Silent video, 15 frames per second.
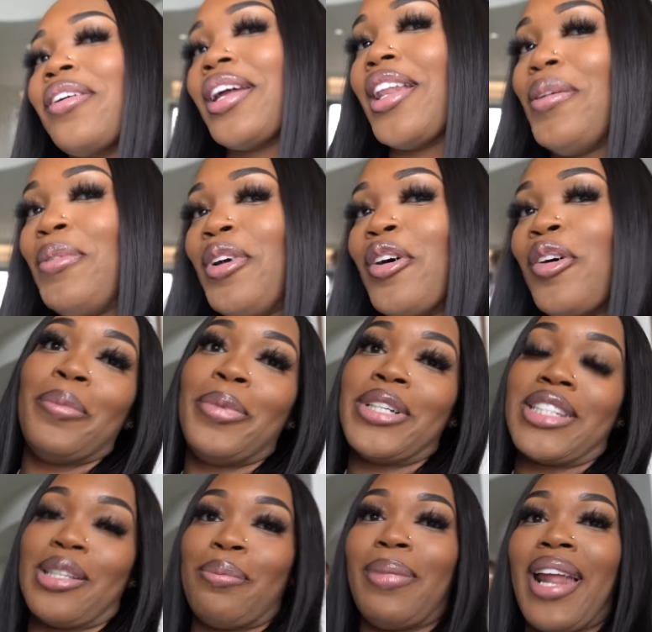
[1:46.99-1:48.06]
okay, let me put
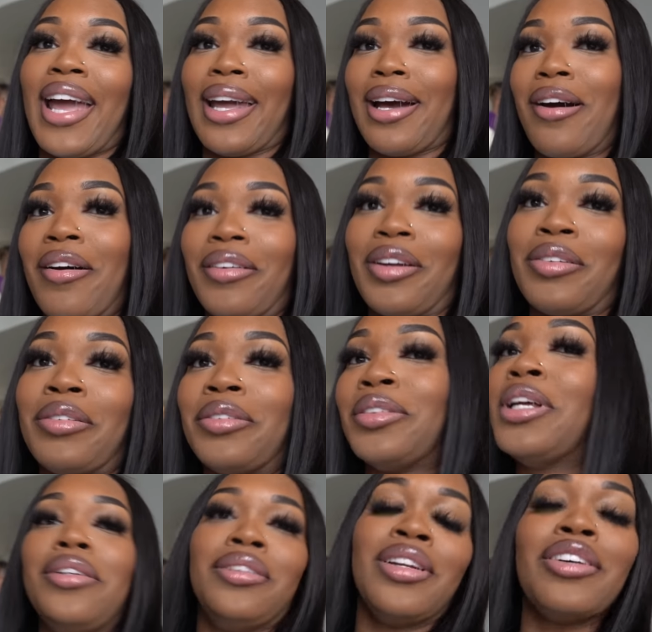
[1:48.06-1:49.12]
some black on on,
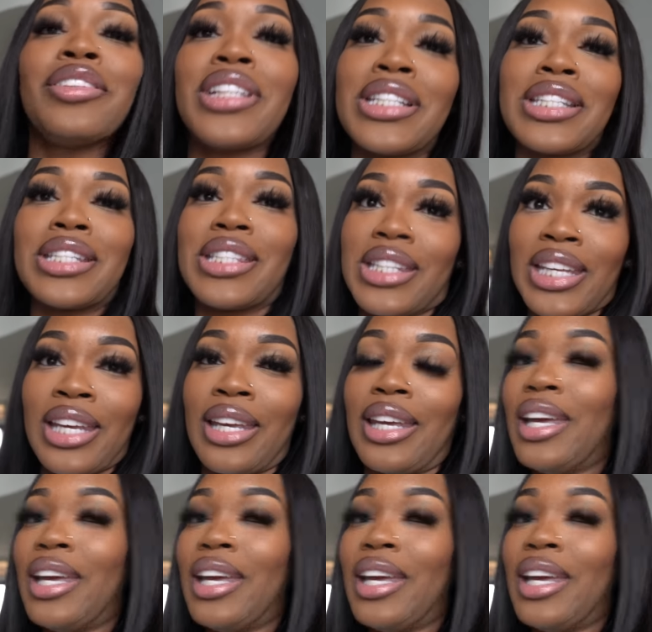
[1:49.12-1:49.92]
you know, just to see